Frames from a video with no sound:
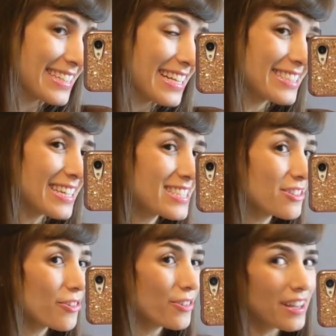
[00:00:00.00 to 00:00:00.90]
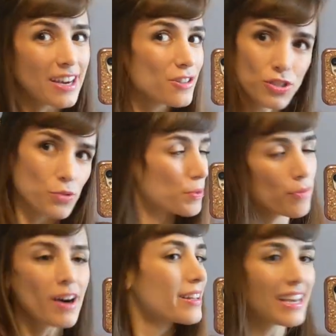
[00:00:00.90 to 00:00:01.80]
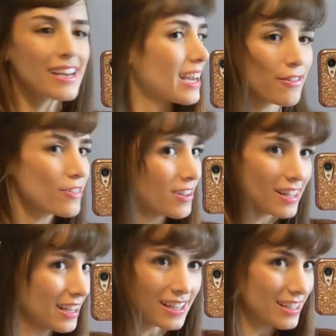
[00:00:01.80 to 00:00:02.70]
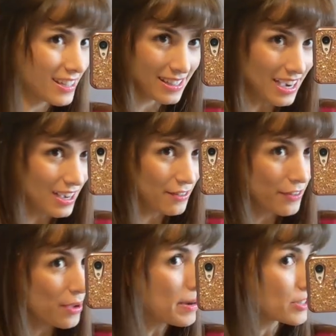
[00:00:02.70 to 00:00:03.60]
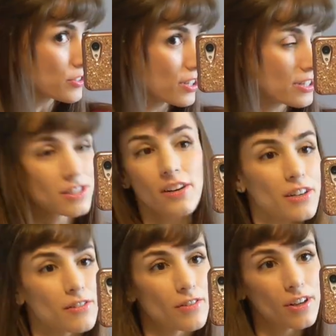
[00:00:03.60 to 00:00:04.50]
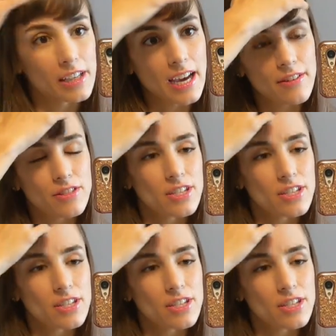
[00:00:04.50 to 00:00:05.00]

It doesn't hold the hair super well. Like, I feel like, yeah, if I bounce around, it's already falling out.